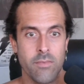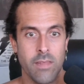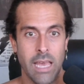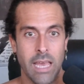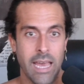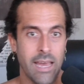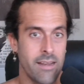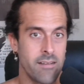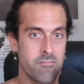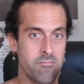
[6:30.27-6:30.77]

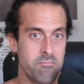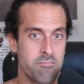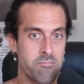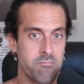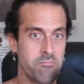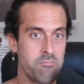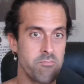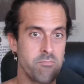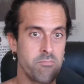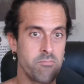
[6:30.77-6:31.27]
And
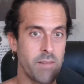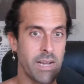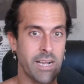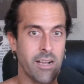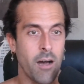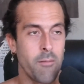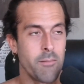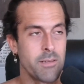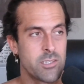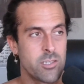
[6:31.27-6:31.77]
my
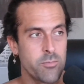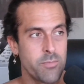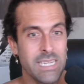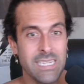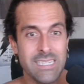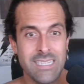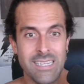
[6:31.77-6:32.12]
comments are being